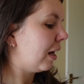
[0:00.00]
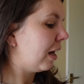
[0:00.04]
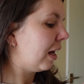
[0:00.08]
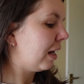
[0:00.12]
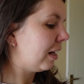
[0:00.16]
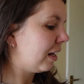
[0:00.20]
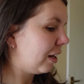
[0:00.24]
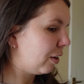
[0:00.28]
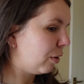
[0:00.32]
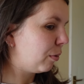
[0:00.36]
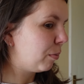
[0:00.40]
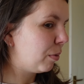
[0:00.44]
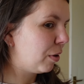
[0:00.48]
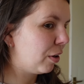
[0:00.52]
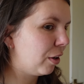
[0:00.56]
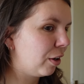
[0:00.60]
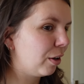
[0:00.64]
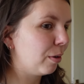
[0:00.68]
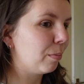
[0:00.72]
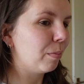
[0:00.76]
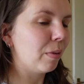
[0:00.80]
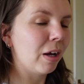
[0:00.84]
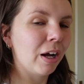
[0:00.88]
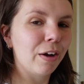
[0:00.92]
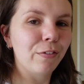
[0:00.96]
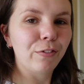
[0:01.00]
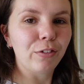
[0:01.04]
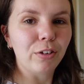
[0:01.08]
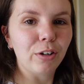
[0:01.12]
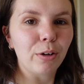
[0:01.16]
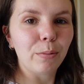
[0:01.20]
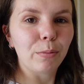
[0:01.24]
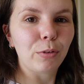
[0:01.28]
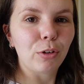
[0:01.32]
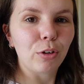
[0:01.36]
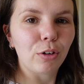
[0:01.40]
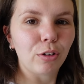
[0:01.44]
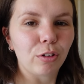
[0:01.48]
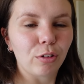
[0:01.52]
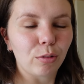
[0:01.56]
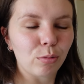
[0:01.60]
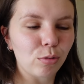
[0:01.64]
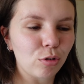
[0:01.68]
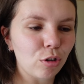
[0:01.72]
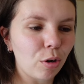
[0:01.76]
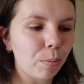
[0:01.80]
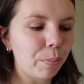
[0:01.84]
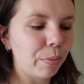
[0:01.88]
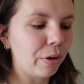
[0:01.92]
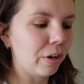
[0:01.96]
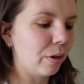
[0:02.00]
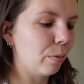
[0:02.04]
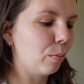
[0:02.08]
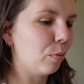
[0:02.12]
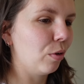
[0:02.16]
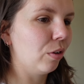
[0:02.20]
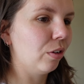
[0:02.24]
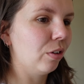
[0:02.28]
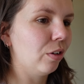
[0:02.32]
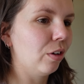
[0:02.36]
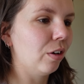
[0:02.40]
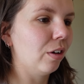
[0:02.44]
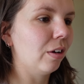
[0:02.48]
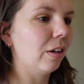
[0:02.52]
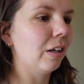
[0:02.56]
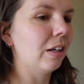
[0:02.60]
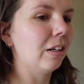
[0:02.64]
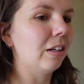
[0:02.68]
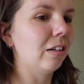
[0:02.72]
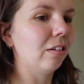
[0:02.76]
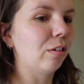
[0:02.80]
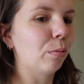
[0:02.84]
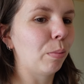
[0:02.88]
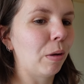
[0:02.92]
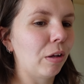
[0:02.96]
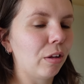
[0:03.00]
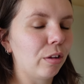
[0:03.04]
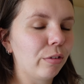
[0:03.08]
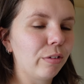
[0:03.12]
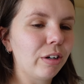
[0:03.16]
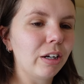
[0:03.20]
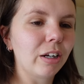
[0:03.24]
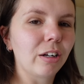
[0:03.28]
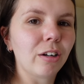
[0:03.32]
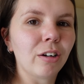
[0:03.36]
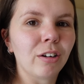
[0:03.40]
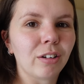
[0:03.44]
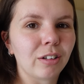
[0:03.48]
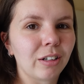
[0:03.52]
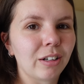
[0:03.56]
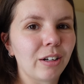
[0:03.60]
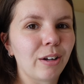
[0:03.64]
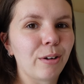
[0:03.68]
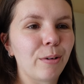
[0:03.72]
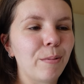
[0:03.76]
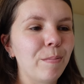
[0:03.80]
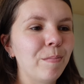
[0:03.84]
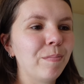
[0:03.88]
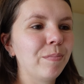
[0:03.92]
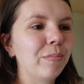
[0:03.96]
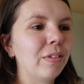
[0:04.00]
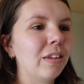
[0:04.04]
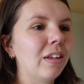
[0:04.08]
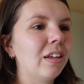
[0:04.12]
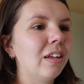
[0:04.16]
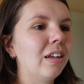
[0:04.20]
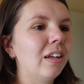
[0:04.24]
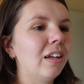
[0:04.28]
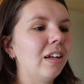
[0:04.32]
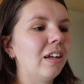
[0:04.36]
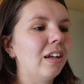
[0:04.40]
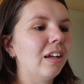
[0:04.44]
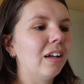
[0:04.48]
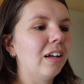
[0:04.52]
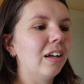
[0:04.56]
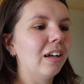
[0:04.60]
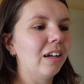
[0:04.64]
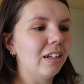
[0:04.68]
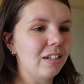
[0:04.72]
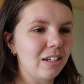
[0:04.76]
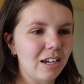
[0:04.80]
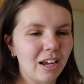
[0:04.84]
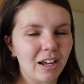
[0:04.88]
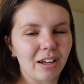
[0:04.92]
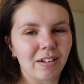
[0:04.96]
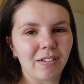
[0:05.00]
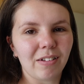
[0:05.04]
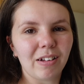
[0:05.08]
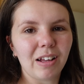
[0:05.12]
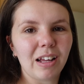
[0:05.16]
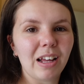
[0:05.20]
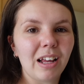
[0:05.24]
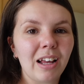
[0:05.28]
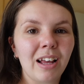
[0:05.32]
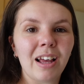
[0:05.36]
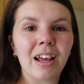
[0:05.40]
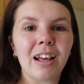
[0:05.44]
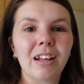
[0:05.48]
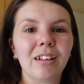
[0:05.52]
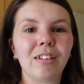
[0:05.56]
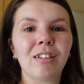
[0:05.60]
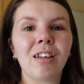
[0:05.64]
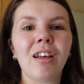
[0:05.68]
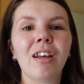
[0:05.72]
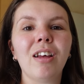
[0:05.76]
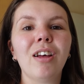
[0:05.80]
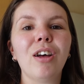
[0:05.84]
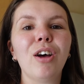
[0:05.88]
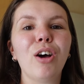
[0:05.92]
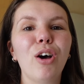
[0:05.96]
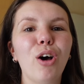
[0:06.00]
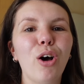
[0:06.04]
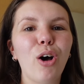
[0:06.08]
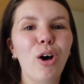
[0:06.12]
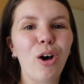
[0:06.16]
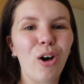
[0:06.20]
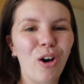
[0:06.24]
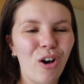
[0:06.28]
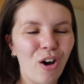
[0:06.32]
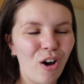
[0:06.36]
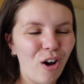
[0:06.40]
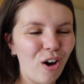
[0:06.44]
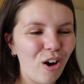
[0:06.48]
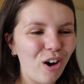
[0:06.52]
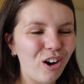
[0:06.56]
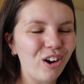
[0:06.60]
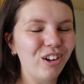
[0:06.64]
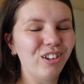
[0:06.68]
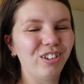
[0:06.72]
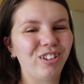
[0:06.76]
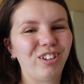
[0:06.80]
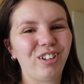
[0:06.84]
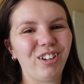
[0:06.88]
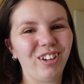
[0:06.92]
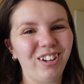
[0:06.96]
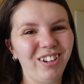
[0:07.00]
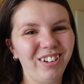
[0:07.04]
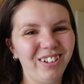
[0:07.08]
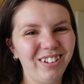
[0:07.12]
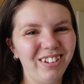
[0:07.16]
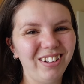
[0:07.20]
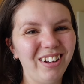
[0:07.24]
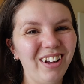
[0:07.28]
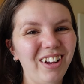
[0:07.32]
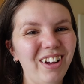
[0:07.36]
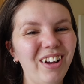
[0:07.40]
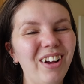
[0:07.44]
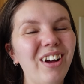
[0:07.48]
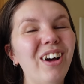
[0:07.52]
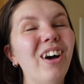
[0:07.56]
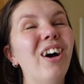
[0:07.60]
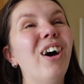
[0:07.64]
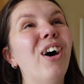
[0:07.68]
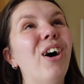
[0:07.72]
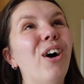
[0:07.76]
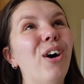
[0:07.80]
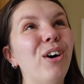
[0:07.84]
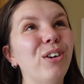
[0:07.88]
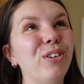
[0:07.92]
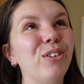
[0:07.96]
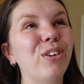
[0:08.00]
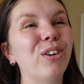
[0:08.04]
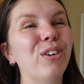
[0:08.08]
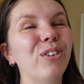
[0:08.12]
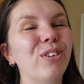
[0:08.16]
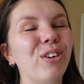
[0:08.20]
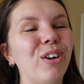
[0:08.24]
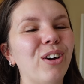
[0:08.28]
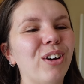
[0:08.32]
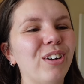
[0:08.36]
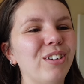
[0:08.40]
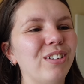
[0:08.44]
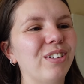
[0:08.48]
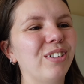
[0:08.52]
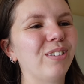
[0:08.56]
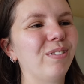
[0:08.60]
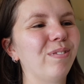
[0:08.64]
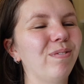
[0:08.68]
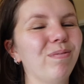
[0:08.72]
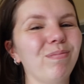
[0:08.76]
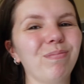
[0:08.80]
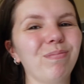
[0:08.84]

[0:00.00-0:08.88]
And now I'm home after doing some shopping and whatnot, and it's about three o'clock now. And yeah, it is hot. Hot, hot, hot.